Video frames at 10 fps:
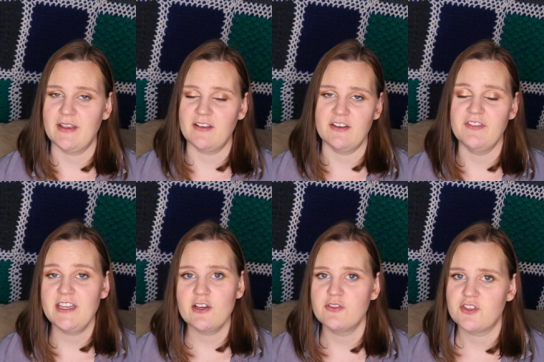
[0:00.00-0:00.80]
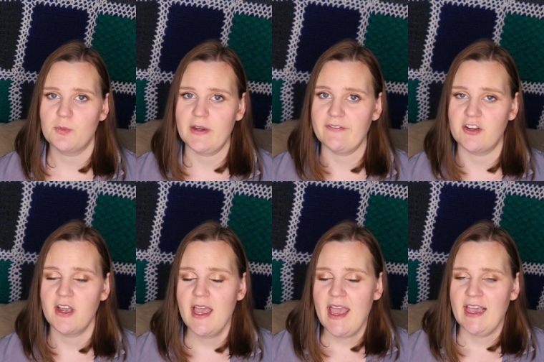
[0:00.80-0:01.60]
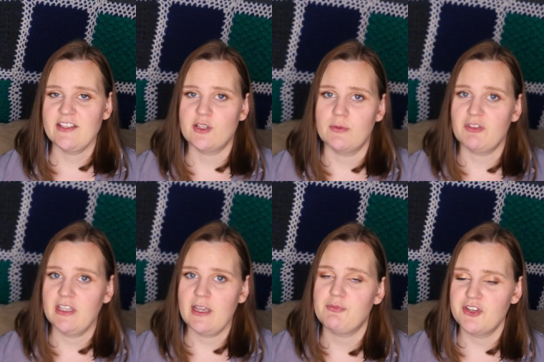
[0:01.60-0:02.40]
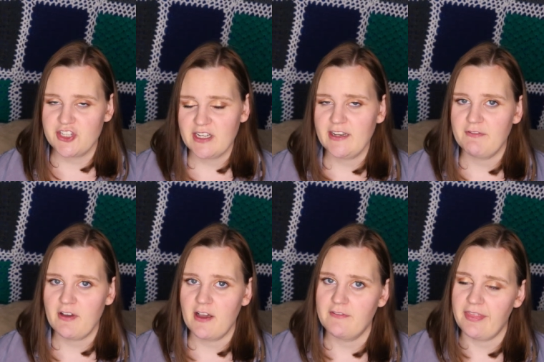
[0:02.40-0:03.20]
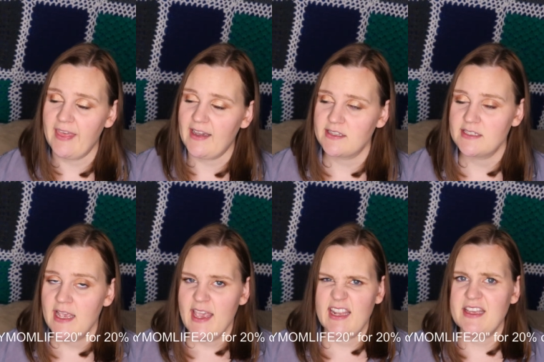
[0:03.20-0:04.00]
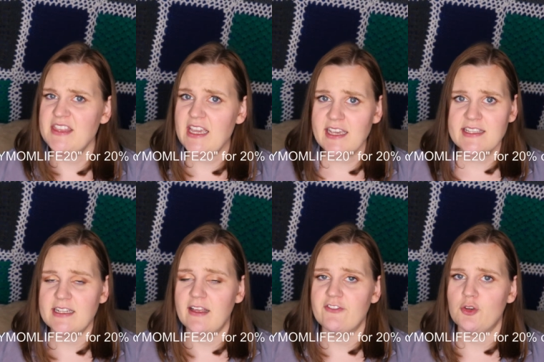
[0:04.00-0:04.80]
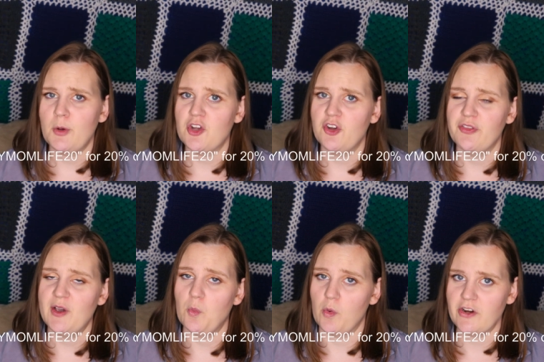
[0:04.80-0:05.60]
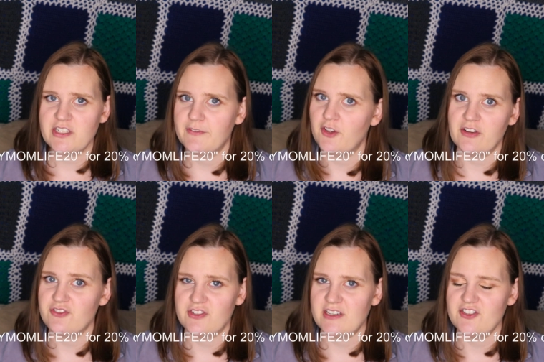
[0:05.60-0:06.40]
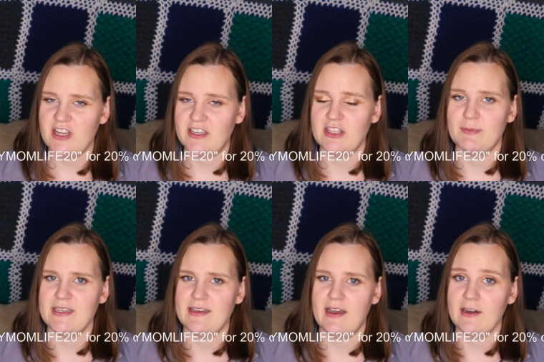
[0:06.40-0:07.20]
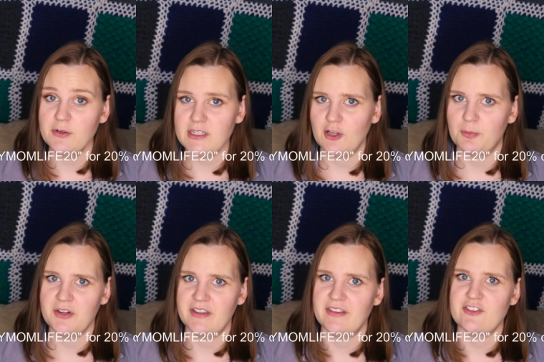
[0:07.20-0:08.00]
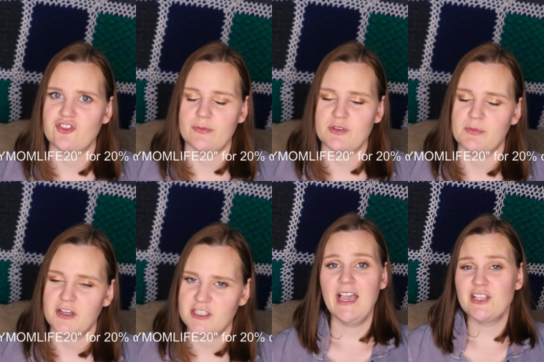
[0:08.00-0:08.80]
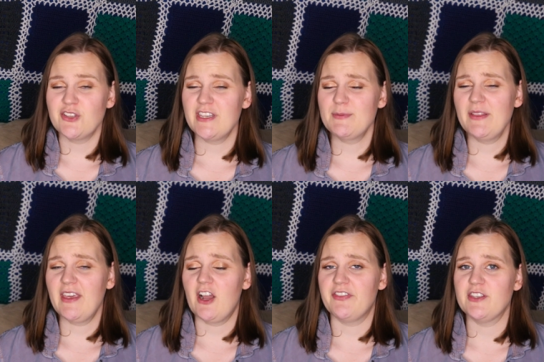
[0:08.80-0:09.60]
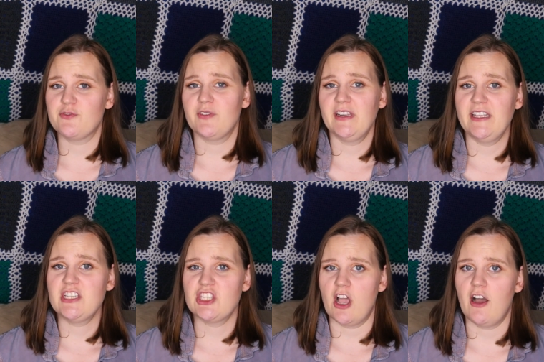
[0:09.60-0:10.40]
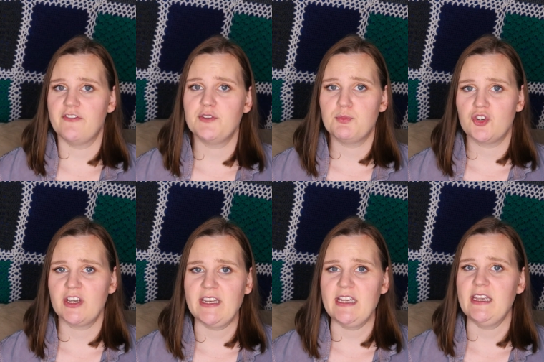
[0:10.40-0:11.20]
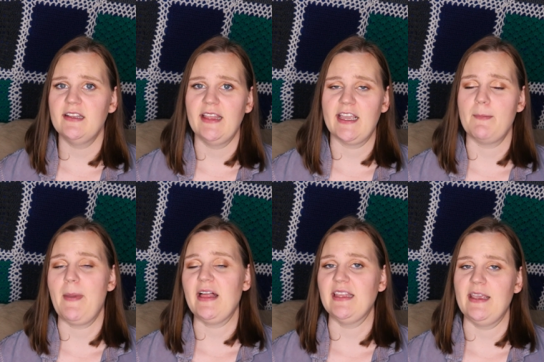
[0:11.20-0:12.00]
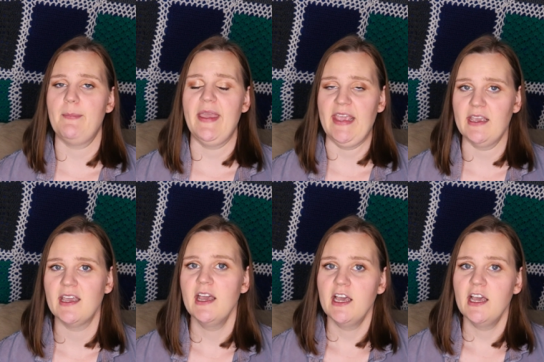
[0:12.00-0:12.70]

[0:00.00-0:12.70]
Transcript: to make in videos or whatever, and so I'm really appreciative of that. And I think I still have a coupon code that works if you're interested in checking them out. I'll put it in the description box. So this month I got this really soft, pretty, like a ballet pink